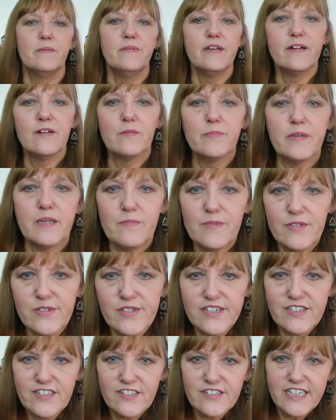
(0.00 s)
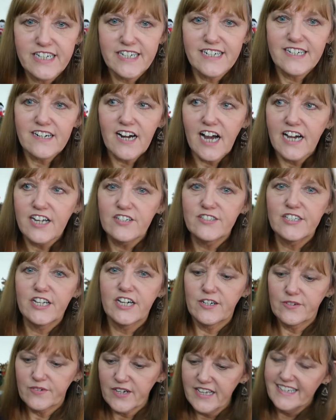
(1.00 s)
Maybe it'll be a musical year, I don't
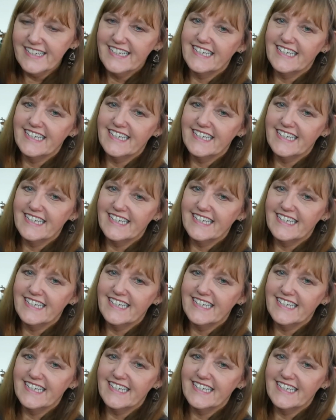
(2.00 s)
know.